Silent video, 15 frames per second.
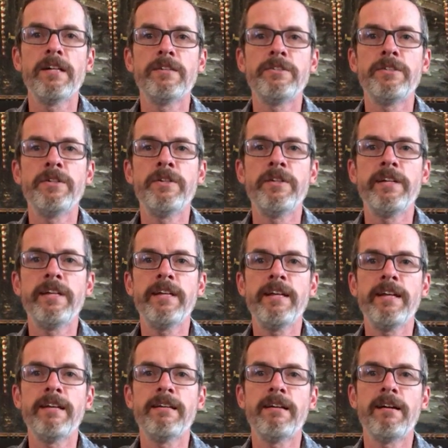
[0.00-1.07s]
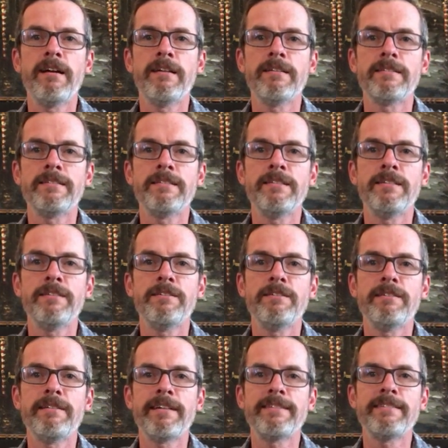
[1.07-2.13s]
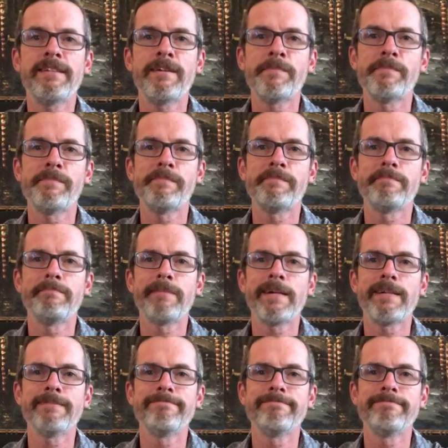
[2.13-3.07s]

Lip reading: tuning in. I'll see you next time. Bye.